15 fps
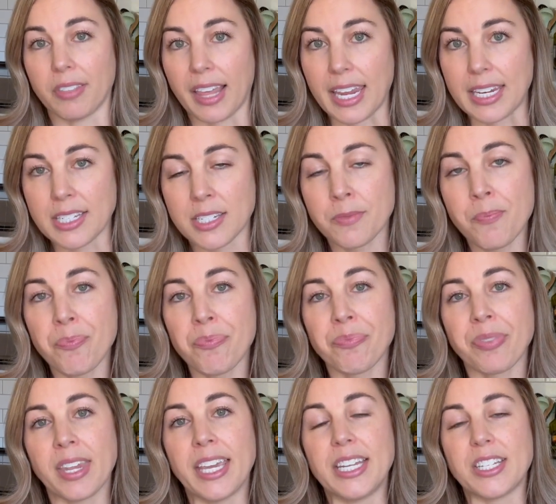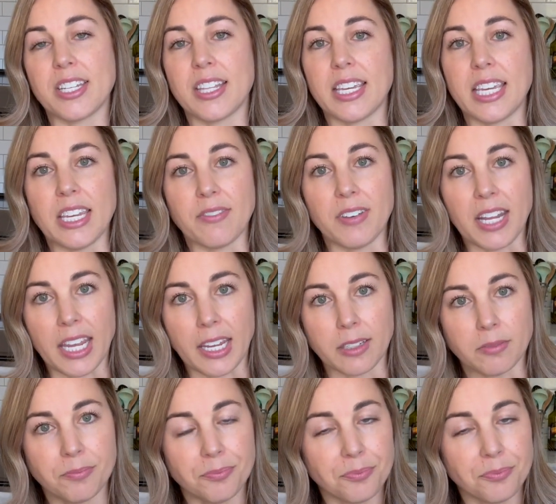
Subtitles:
late into the evening.